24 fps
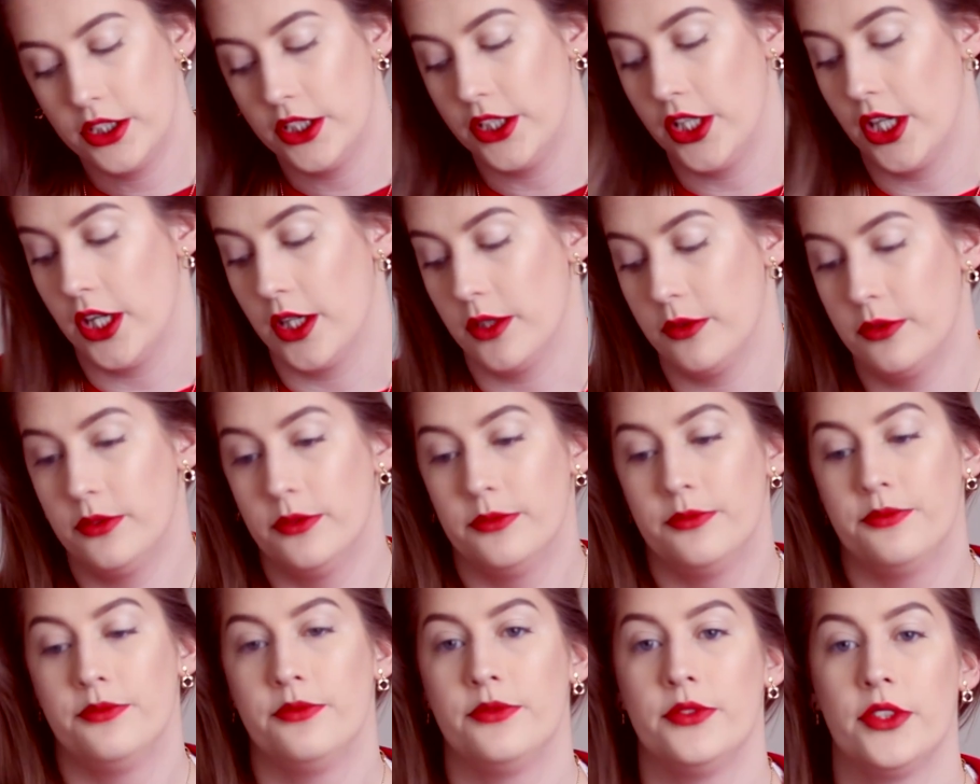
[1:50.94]
you know,
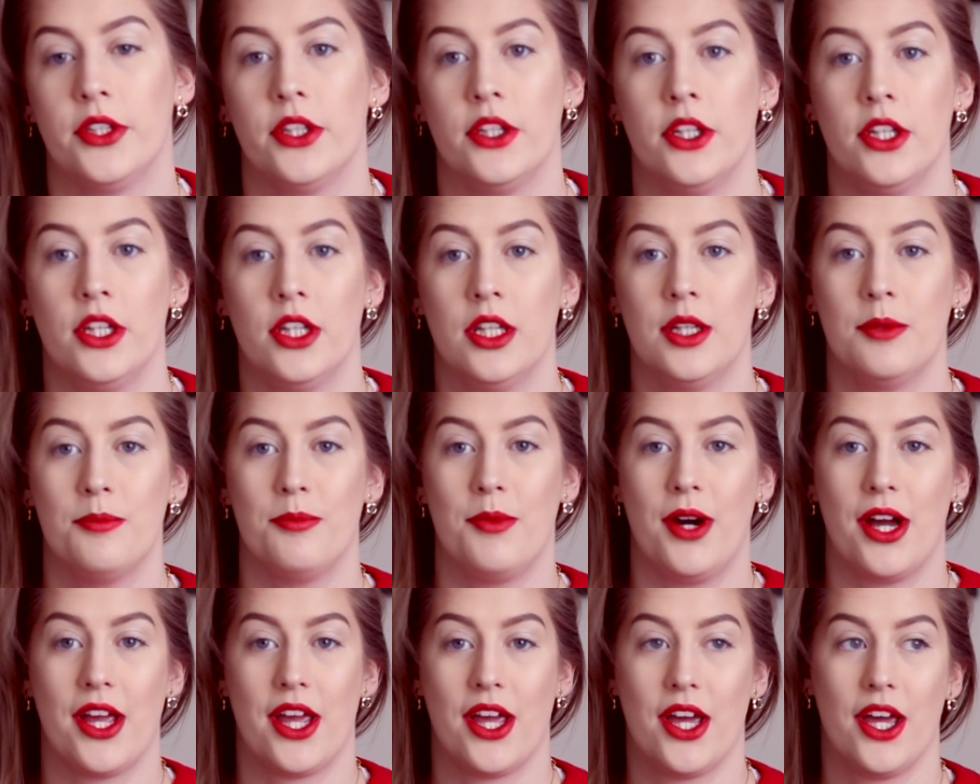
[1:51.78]

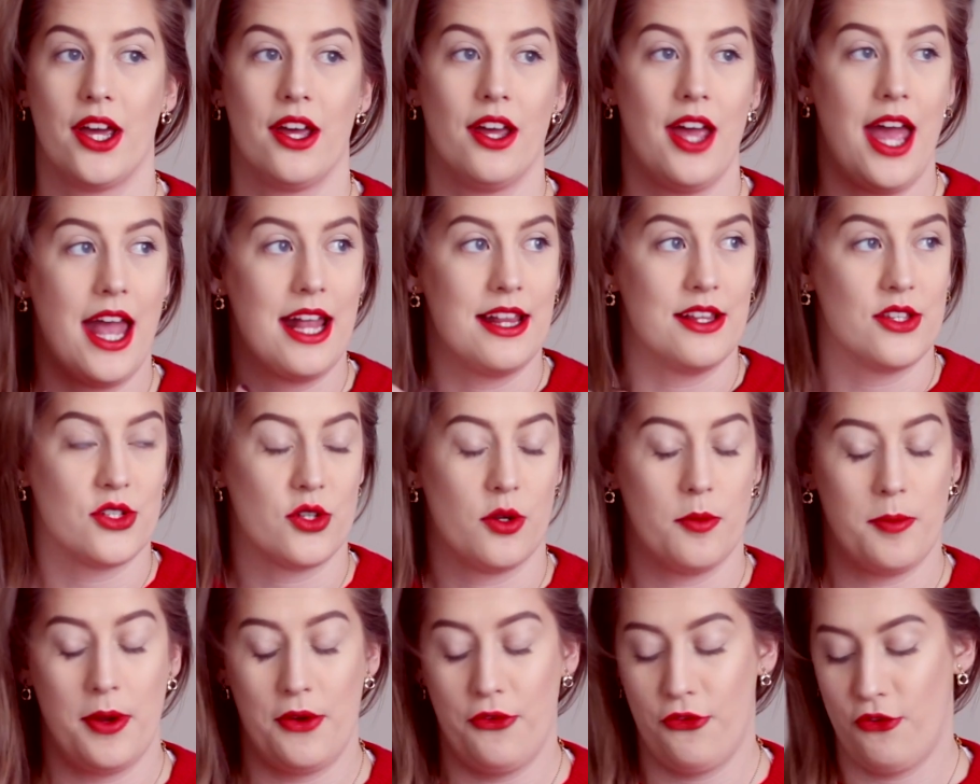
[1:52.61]
my ends
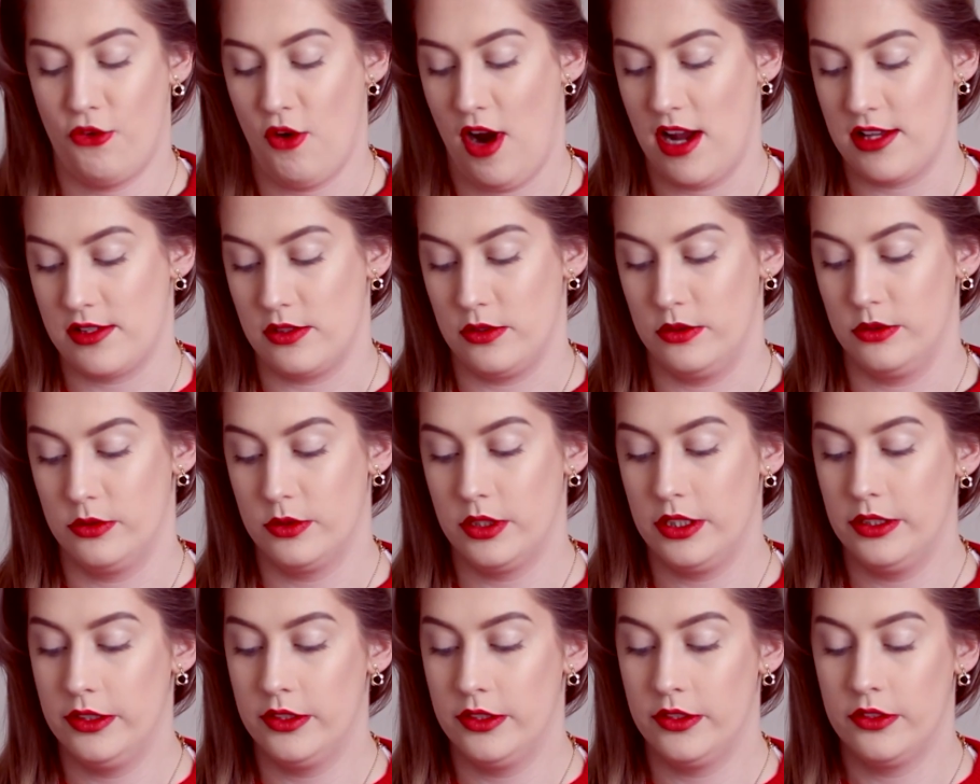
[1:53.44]
are a bit
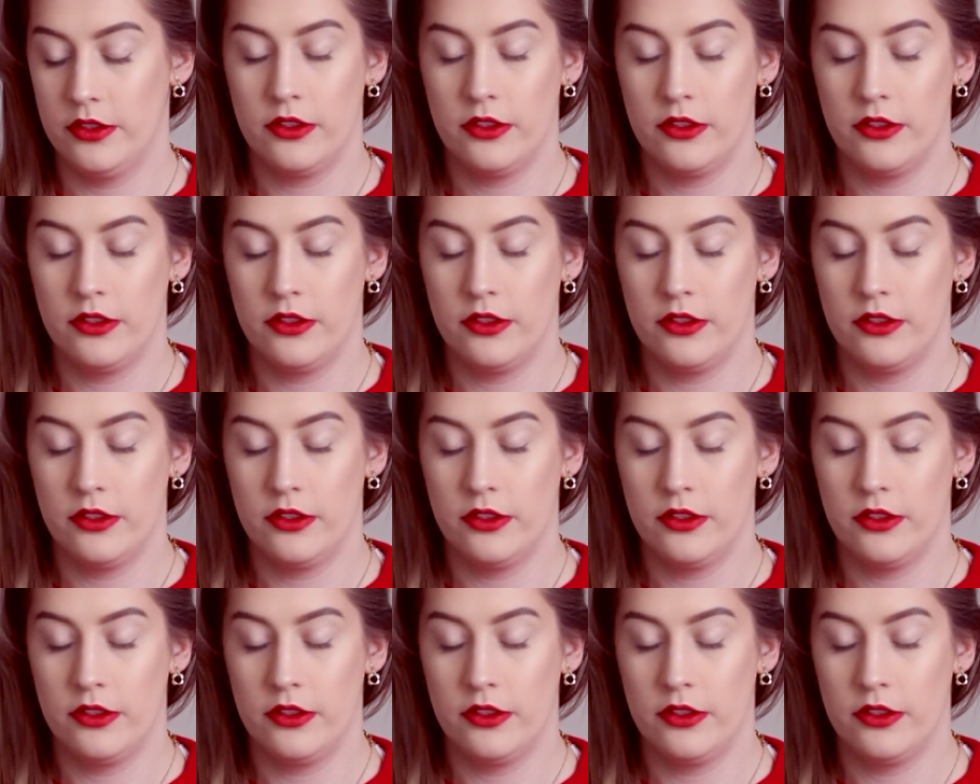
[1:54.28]
frazzled,